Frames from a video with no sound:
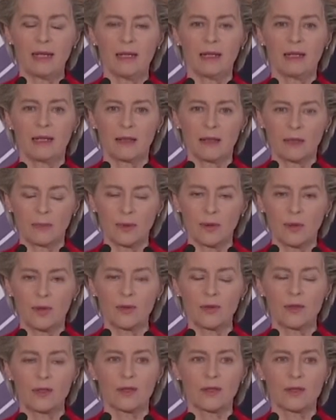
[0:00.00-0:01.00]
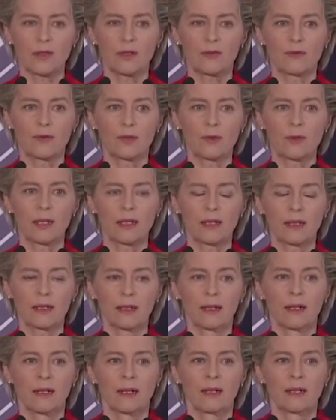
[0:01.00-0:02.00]
by the rich countries,
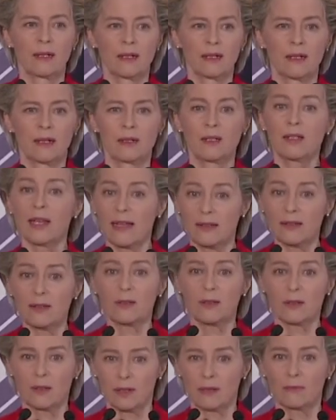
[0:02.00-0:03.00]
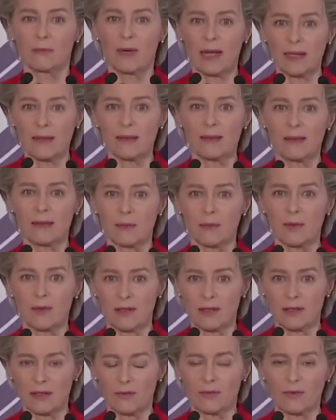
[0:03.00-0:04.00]
the last of which
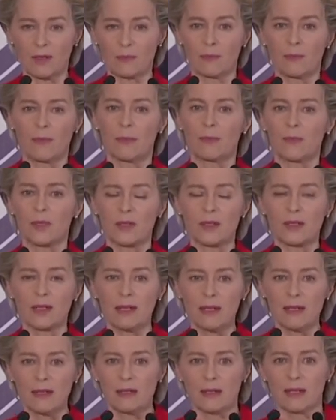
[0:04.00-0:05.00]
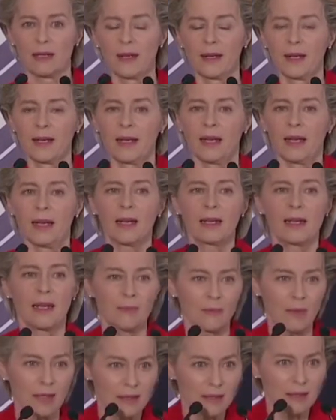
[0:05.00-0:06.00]
of the
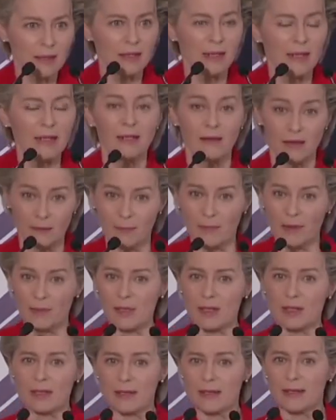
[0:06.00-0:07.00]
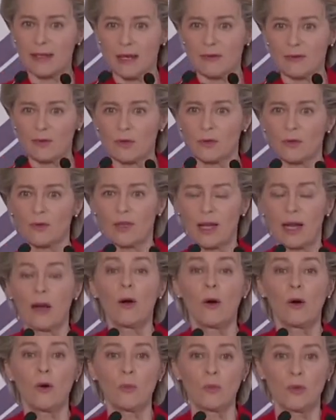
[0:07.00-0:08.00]
$1,900 billion voted
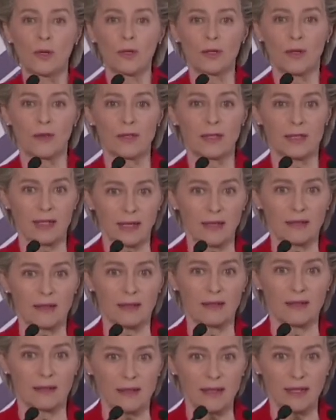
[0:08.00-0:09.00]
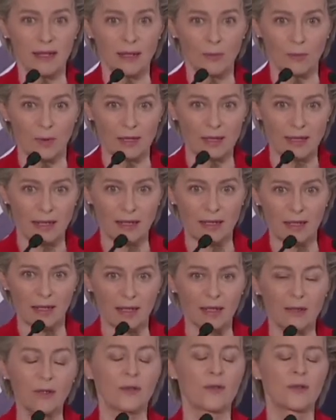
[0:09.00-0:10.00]
in late March in the
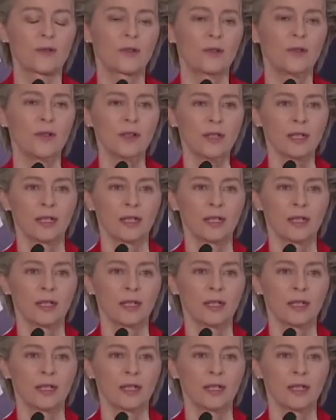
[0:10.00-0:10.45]
United States.